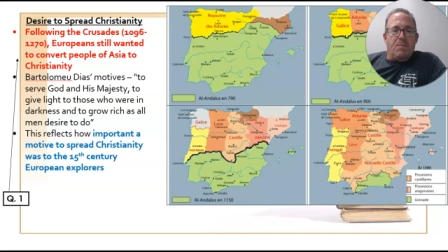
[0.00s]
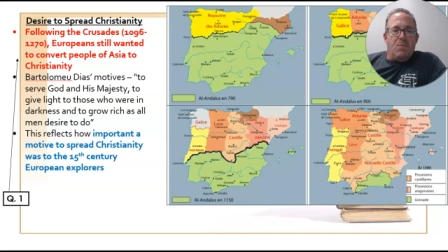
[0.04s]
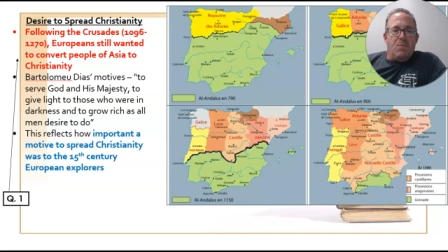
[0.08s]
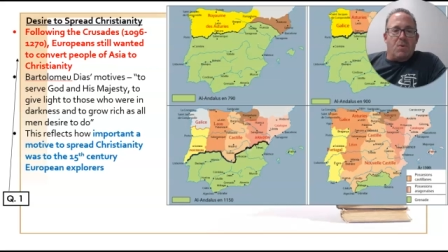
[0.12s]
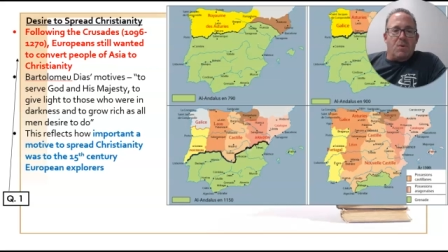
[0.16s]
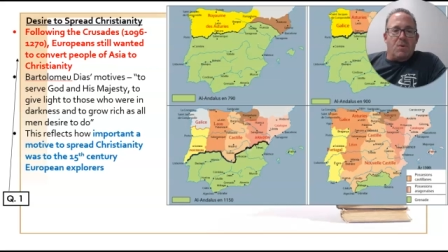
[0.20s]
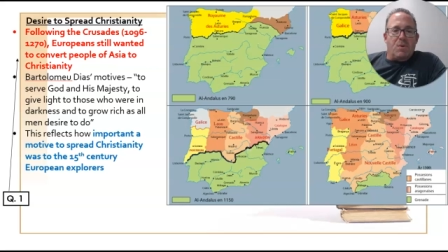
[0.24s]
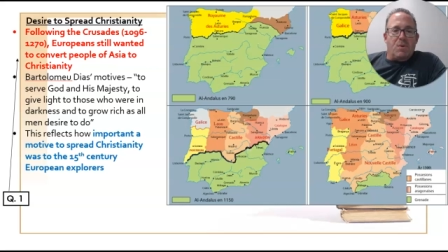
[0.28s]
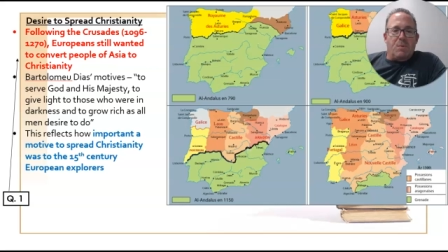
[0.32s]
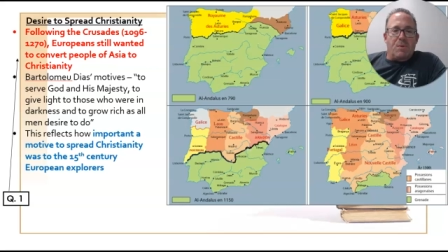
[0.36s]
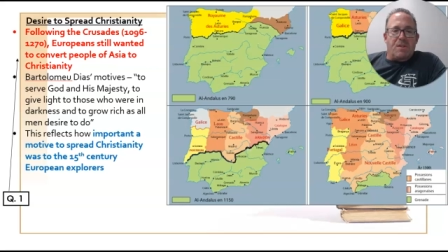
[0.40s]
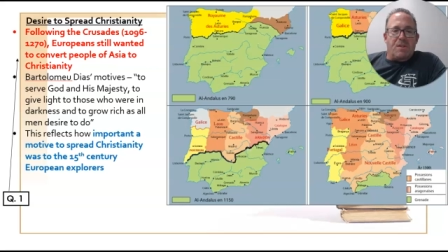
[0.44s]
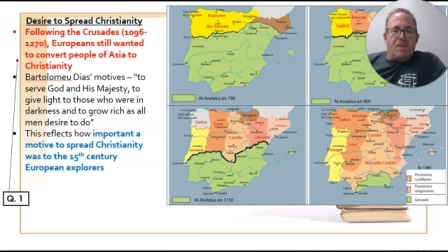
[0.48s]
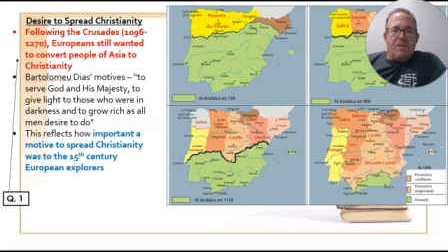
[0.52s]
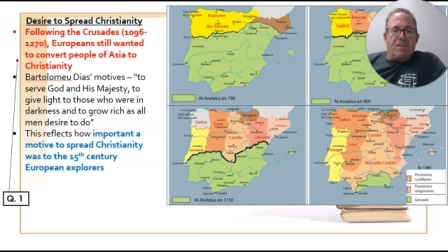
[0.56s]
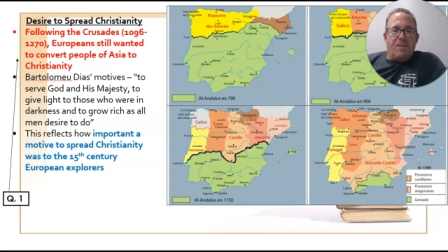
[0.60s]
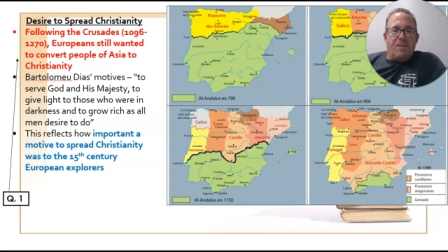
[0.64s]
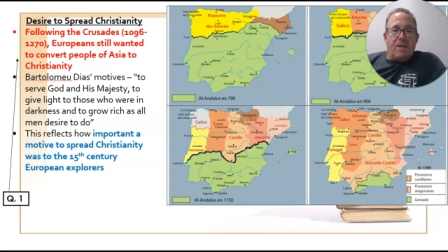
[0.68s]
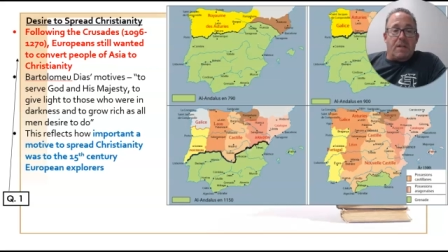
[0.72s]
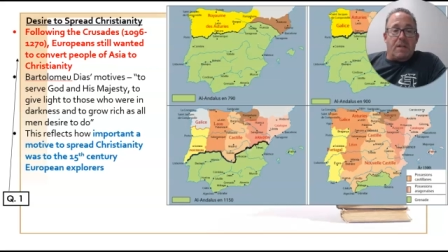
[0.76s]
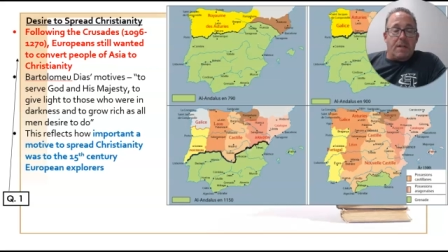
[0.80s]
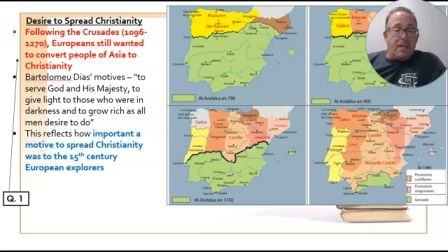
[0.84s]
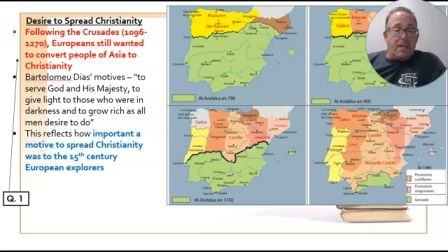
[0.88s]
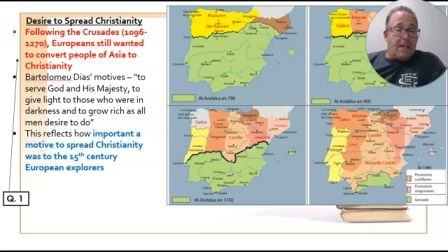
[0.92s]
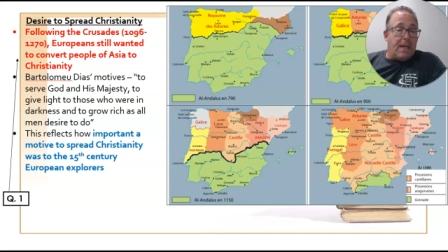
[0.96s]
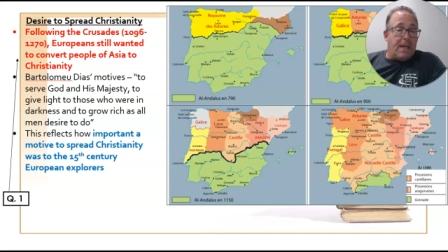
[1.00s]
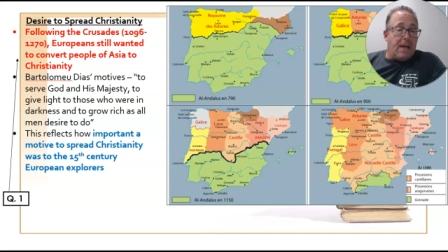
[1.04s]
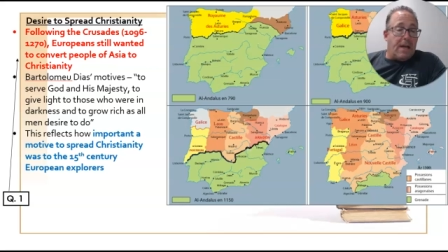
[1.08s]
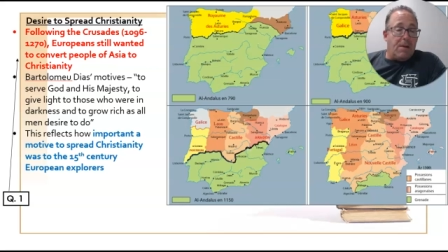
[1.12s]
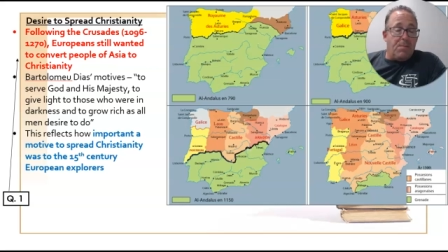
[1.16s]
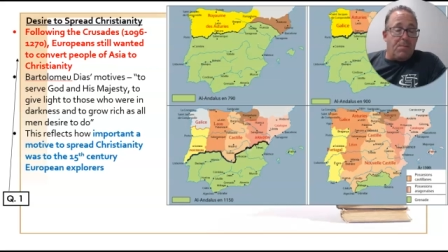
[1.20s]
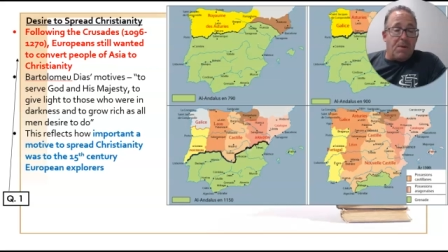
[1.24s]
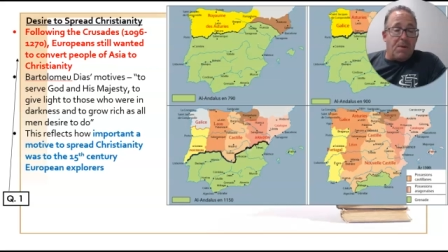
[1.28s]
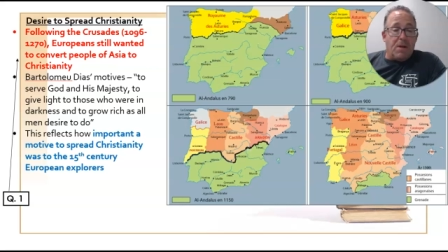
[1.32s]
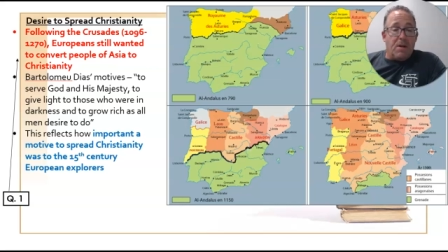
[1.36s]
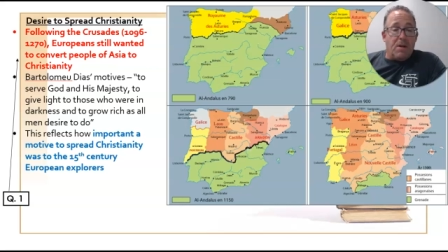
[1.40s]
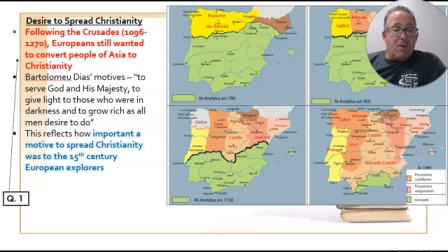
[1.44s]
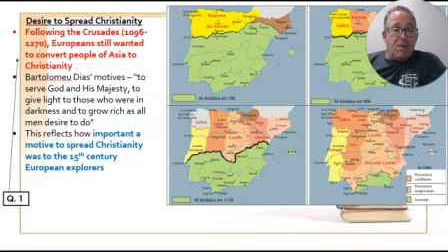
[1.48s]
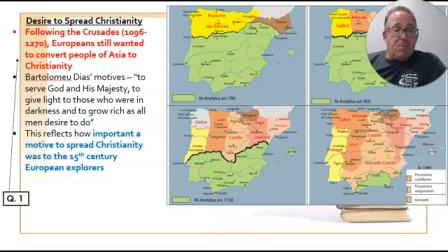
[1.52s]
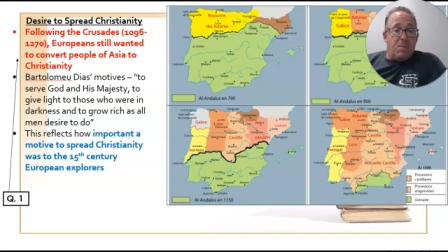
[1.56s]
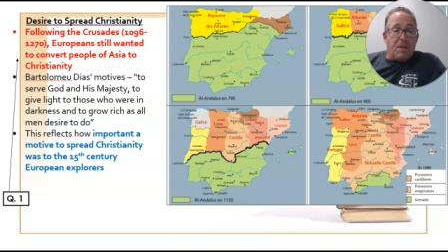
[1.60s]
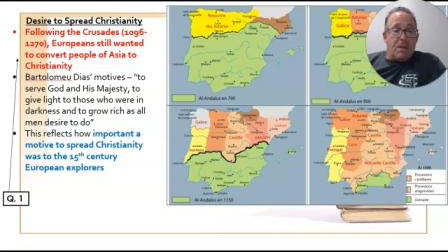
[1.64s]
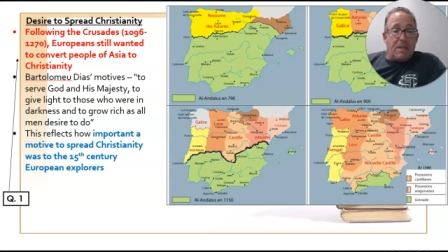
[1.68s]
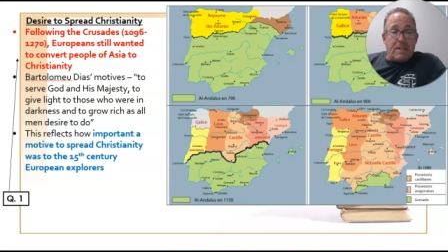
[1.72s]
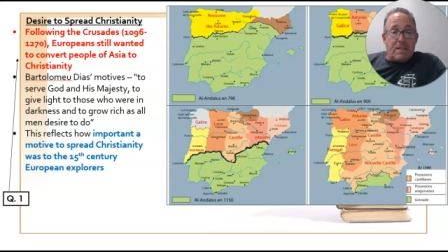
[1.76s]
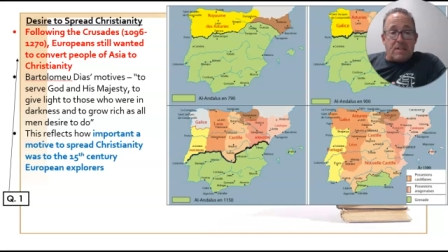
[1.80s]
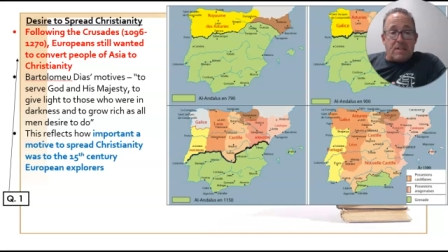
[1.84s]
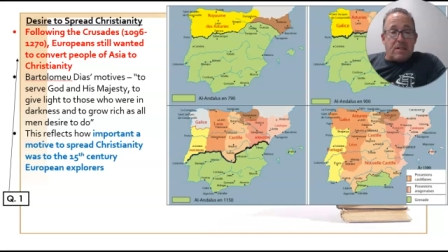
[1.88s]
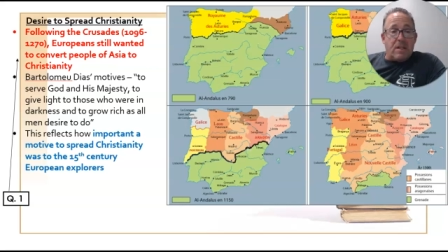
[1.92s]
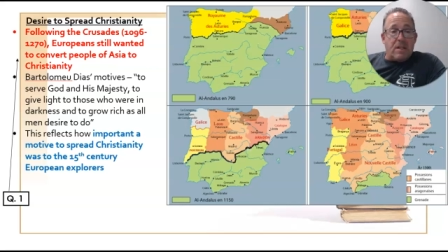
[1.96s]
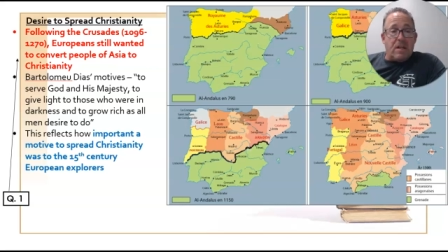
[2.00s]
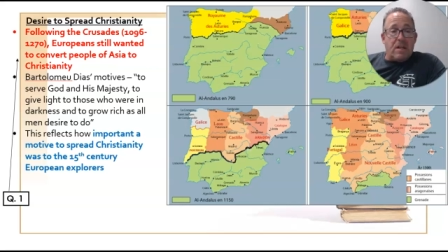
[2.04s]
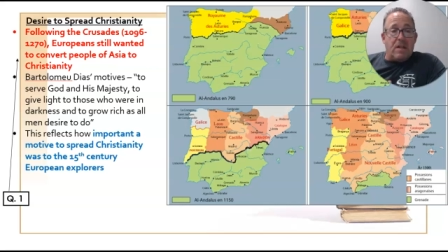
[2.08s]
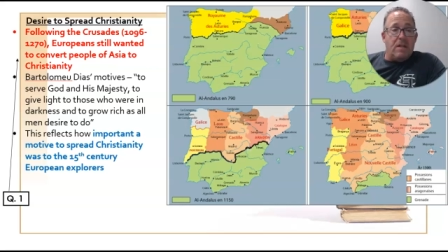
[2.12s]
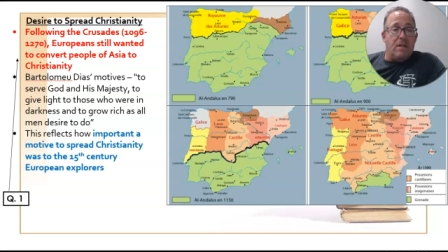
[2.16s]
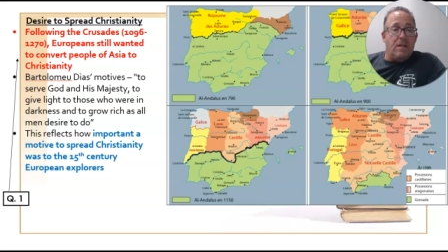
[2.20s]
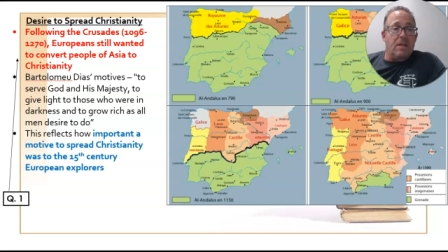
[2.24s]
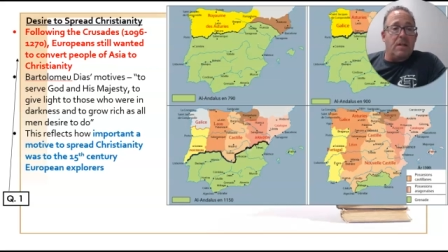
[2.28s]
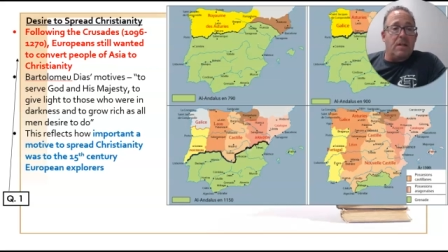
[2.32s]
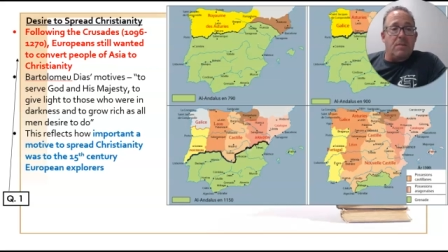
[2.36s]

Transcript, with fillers: more specifically the Iberian Peninsula,